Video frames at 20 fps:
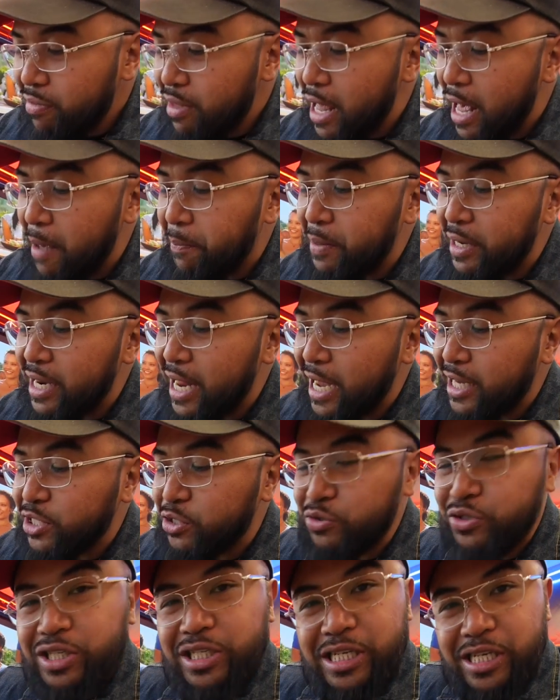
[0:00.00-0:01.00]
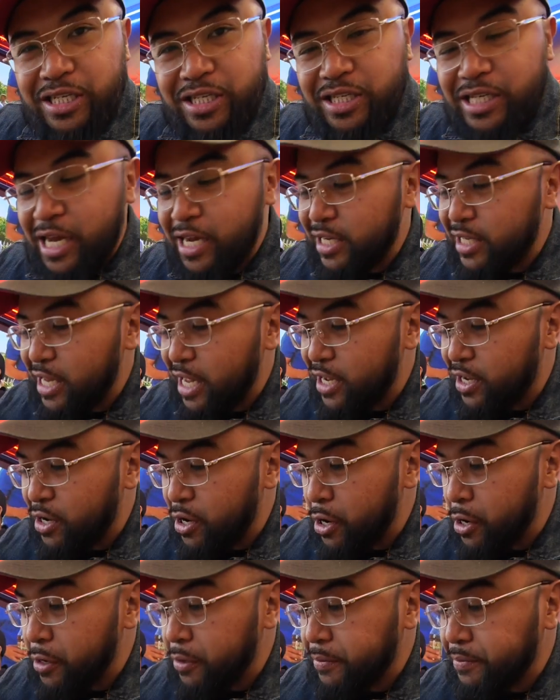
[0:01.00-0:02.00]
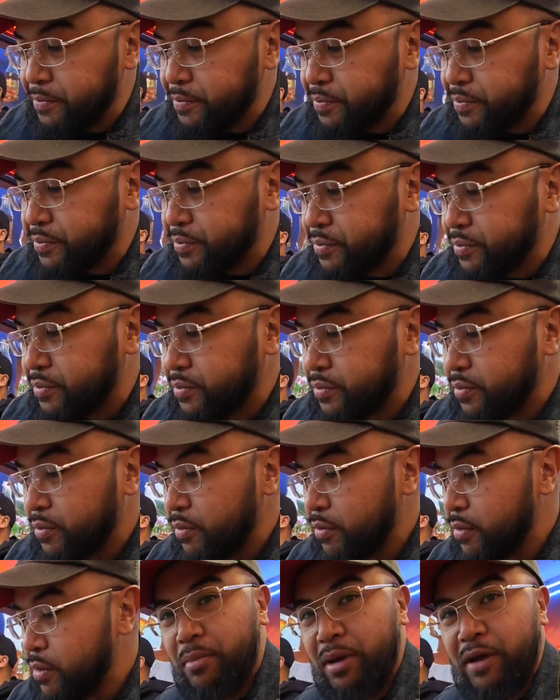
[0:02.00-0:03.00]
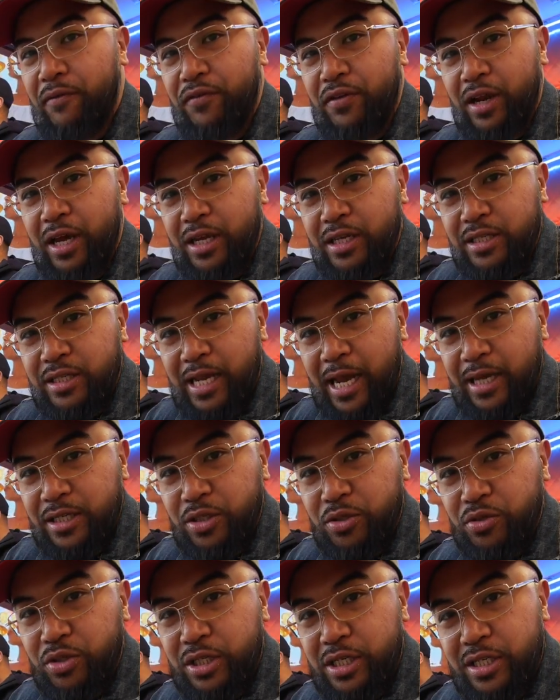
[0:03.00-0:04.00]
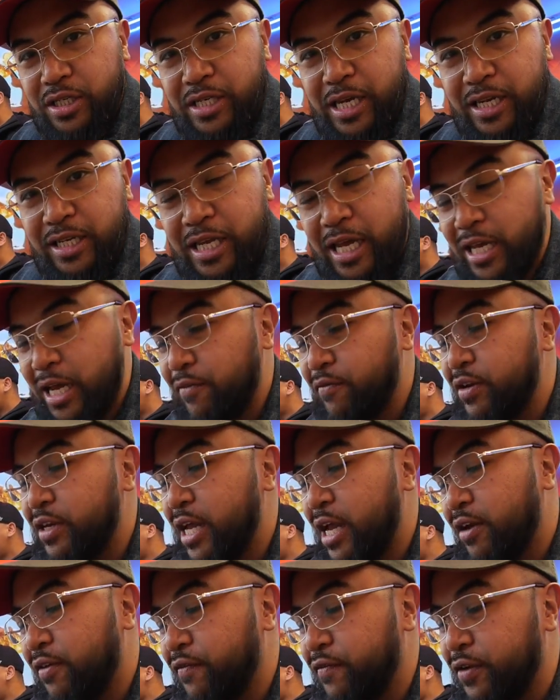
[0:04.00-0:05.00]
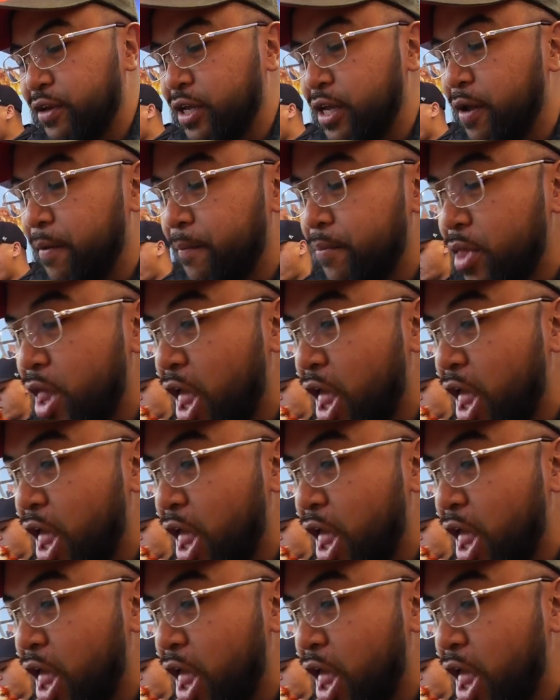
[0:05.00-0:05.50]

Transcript: Happy National Cheesesteak Day, you heard? But I feel like it's National Cheesesteak Day every day in Philly.